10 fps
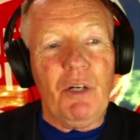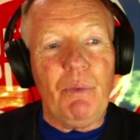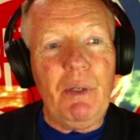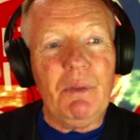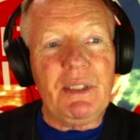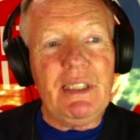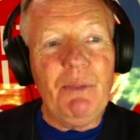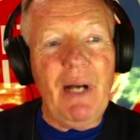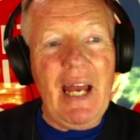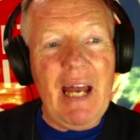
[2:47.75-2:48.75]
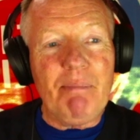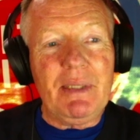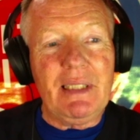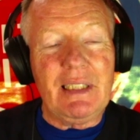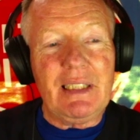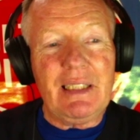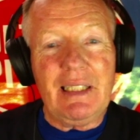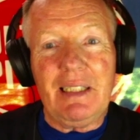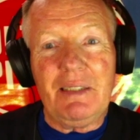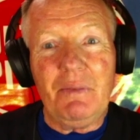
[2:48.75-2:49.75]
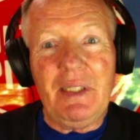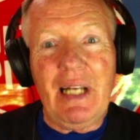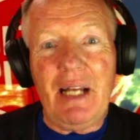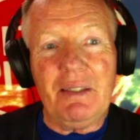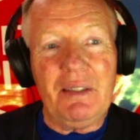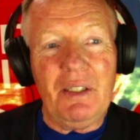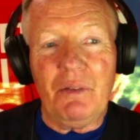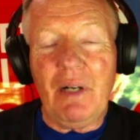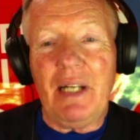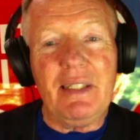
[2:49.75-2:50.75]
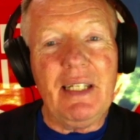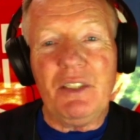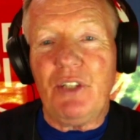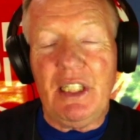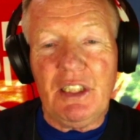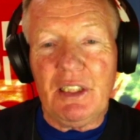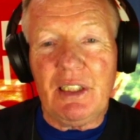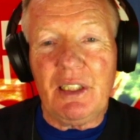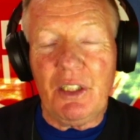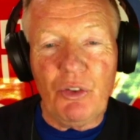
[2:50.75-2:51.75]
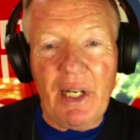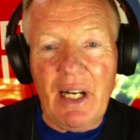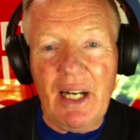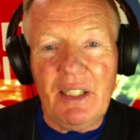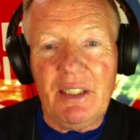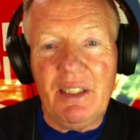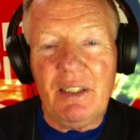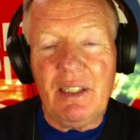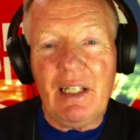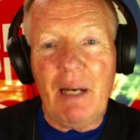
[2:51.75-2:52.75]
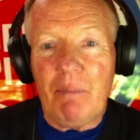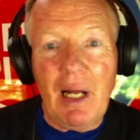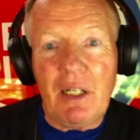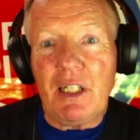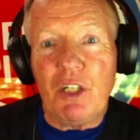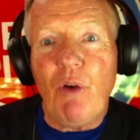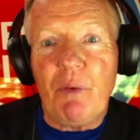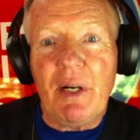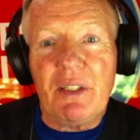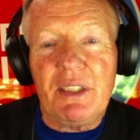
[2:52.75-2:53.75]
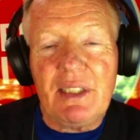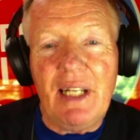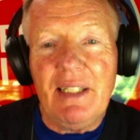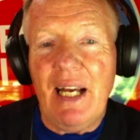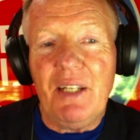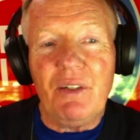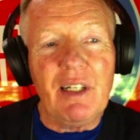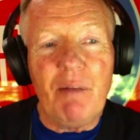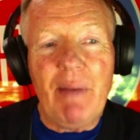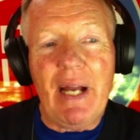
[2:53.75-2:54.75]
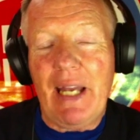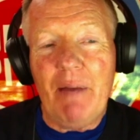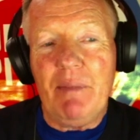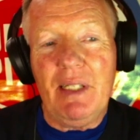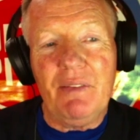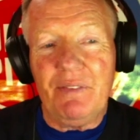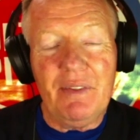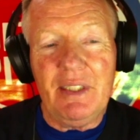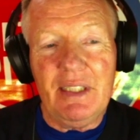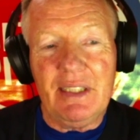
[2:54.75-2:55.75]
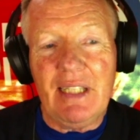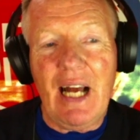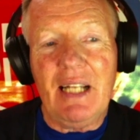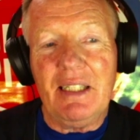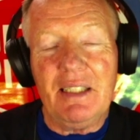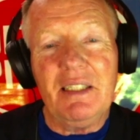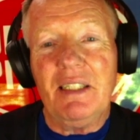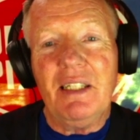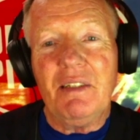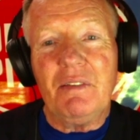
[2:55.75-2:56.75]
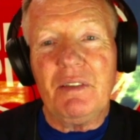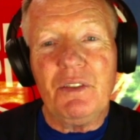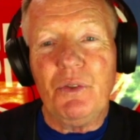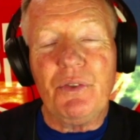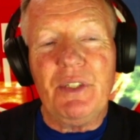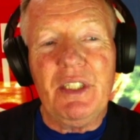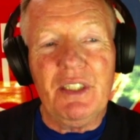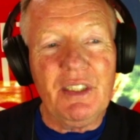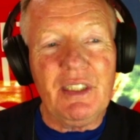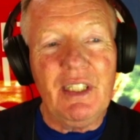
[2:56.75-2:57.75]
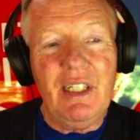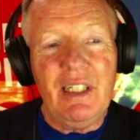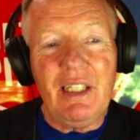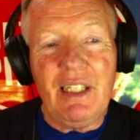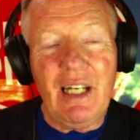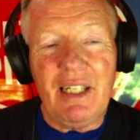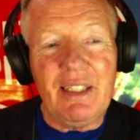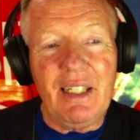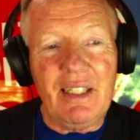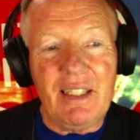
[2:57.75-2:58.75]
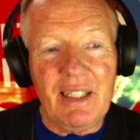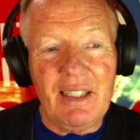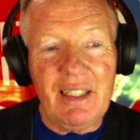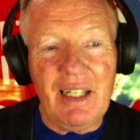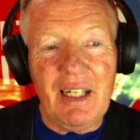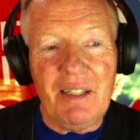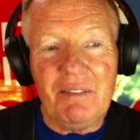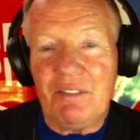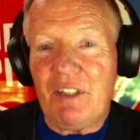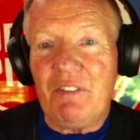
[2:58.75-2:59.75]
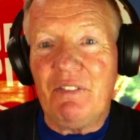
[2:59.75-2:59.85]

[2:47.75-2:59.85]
we will see what happens. And we got, I think Trajan's a great hire. I can go on record saying that. You can come back at me if he's not in 2 or 3 years. I think that Fred